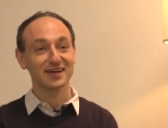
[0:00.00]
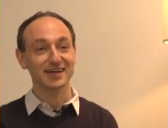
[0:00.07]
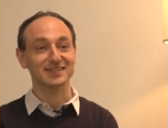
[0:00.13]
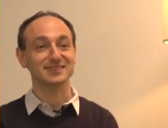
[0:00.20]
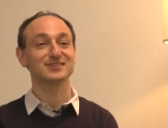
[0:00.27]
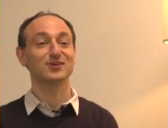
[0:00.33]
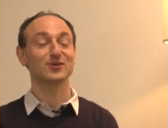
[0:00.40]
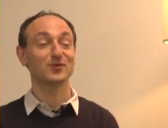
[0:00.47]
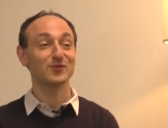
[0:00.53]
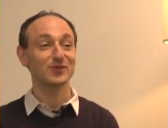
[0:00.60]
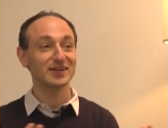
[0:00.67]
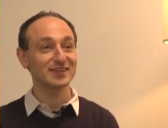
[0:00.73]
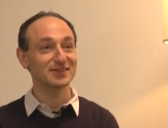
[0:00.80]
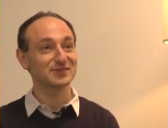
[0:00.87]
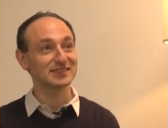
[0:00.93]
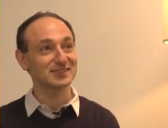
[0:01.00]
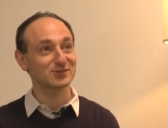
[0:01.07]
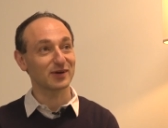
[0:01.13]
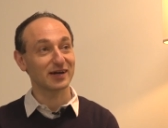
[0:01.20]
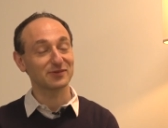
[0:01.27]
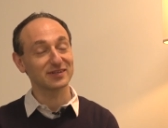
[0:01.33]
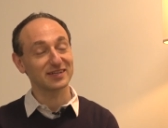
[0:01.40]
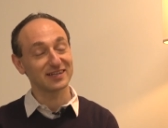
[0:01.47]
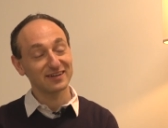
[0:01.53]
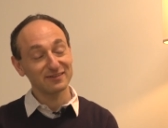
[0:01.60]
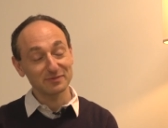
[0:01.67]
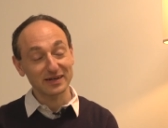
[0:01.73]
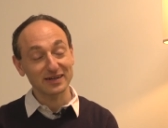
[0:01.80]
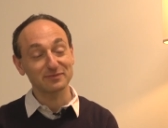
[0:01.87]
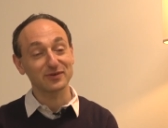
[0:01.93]
Yeah, so one of the reasons why I really
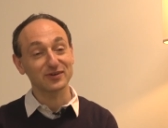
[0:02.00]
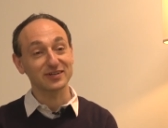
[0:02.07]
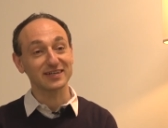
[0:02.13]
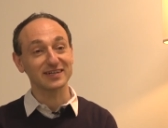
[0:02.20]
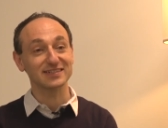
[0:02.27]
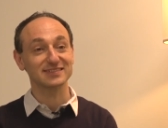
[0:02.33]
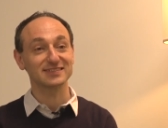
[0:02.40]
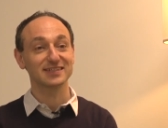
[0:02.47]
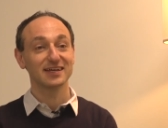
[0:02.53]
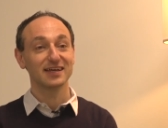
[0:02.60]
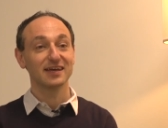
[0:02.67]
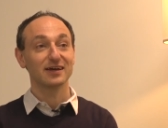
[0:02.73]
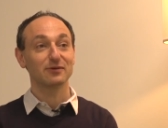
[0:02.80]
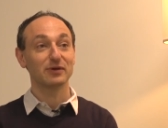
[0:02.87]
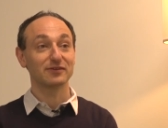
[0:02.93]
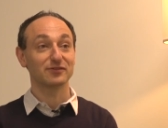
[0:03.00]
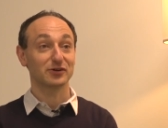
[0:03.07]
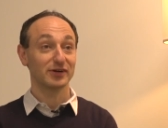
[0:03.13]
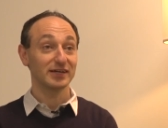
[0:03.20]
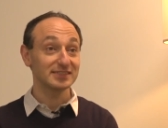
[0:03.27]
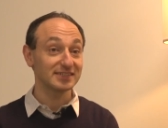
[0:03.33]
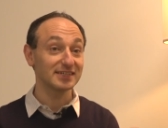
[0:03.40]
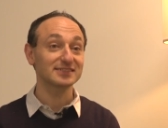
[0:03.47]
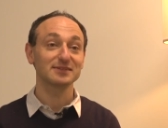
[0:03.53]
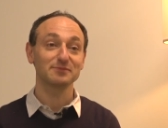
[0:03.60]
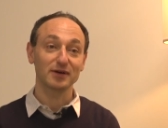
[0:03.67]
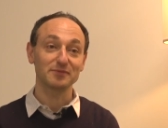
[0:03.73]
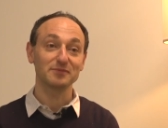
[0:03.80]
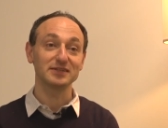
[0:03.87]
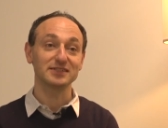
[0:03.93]
love Paderborn is we have a great C S
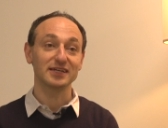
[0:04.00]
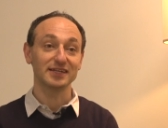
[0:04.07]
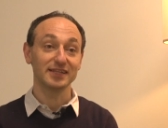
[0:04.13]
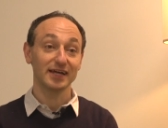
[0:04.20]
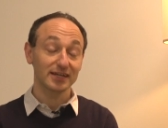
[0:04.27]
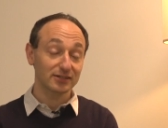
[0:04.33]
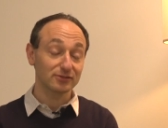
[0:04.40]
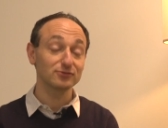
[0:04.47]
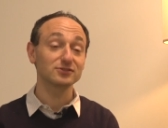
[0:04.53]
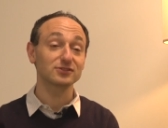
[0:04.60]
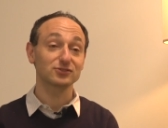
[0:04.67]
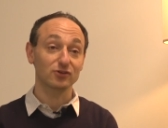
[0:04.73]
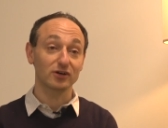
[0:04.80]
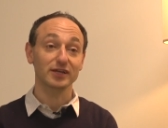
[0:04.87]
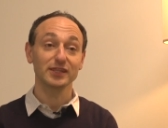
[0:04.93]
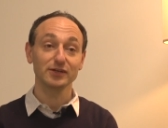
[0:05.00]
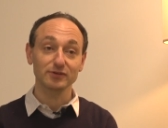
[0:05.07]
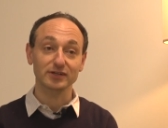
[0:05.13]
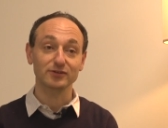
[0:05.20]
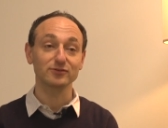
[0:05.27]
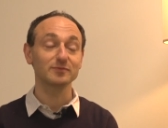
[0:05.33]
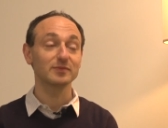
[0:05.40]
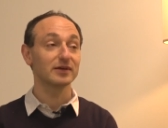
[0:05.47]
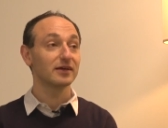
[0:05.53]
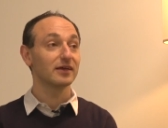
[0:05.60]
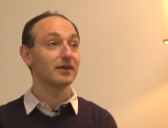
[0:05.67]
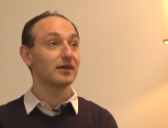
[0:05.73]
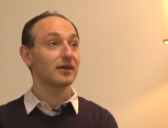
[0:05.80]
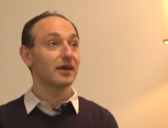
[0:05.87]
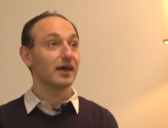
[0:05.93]
department, and that includes a strong theory group.
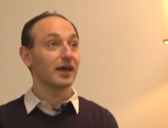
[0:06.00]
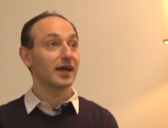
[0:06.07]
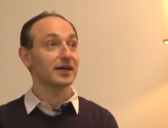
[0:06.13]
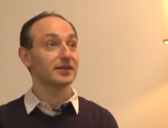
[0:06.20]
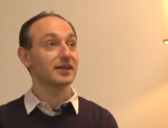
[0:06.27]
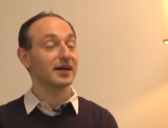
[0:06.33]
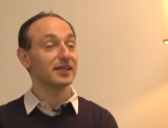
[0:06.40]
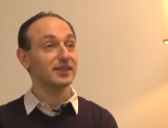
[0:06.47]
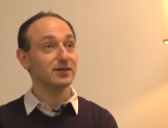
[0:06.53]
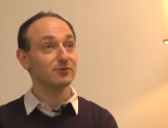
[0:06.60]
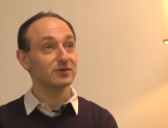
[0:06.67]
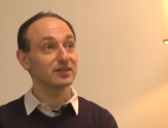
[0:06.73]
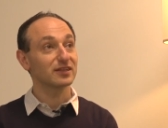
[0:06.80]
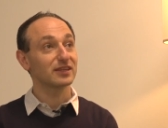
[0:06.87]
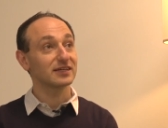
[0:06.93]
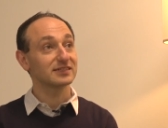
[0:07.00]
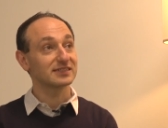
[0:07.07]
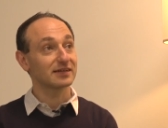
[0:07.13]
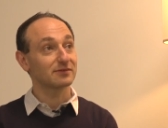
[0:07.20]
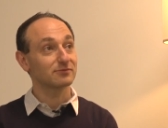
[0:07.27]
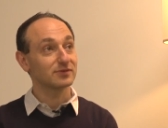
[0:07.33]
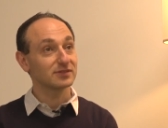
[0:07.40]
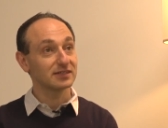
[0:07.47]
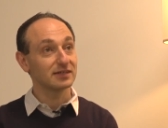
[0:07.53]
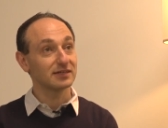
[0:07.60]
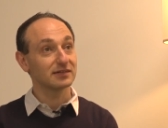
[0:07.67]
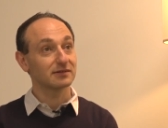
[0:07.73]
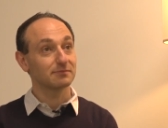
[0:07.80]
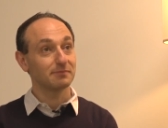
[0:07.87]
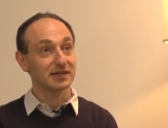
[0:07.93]
And I think one of the things that
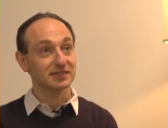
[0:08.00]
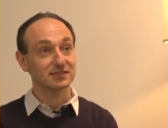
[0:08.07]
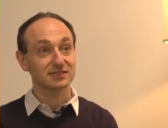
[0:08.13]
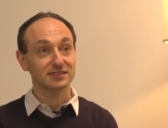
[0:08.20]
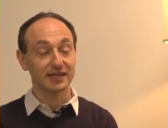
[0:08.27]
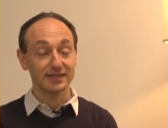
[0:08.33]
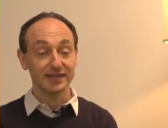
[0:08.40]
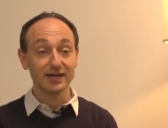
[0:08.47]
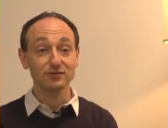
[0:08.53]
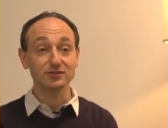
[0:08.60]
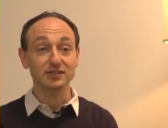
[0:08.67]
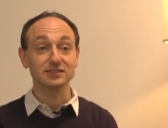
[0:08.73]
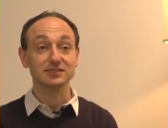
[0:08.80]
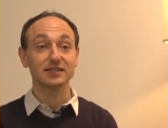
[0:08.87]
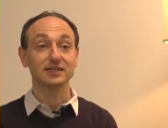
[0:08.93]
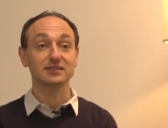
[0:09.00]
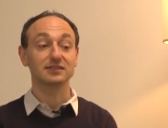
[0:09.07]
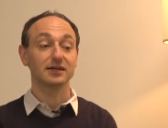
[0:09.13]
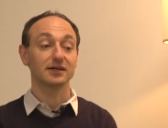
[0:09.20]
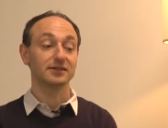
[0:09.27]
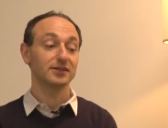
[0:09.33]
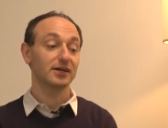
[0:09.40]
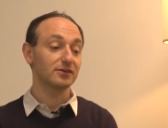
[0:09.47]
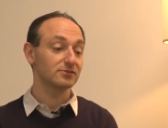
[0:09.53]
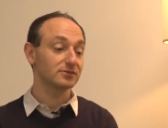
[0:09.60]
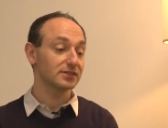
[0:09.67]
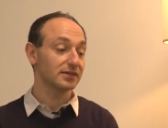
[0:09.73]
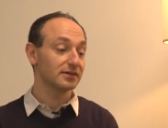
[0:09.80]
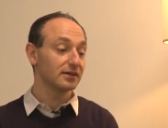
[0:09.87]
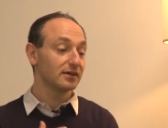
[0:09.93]
really makes us stand out is that uh, not
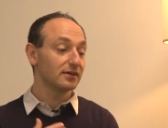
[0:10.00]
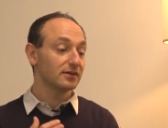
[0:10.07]
only